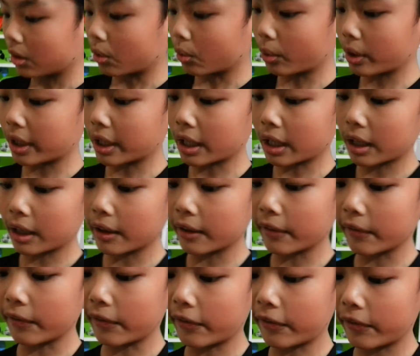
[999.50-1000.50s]
we
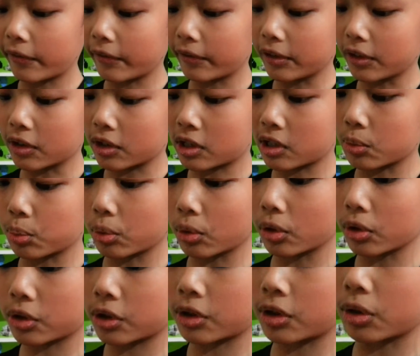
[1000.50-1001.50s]
have the
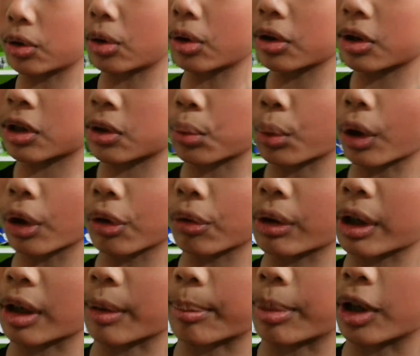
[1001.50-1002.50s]

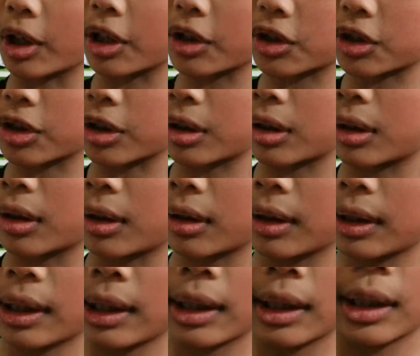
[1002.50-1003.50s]
sword-swallowing person.
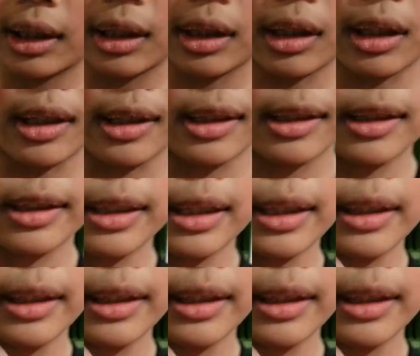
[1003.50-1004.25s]
As you can see,